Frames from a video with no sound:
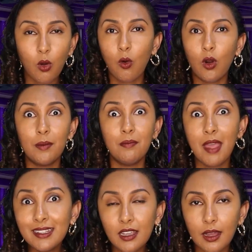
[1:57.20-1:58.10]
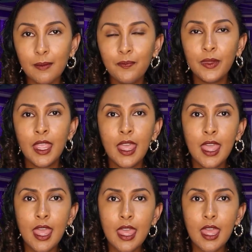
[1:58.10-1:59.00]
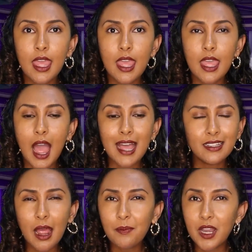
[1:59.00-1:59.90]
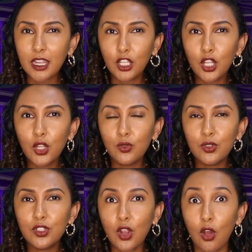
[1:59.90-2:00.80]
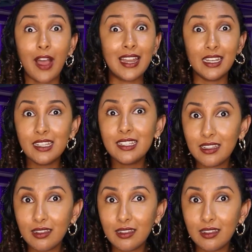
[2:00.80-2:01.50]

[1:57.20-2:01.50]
or Meta has not been accused of, at least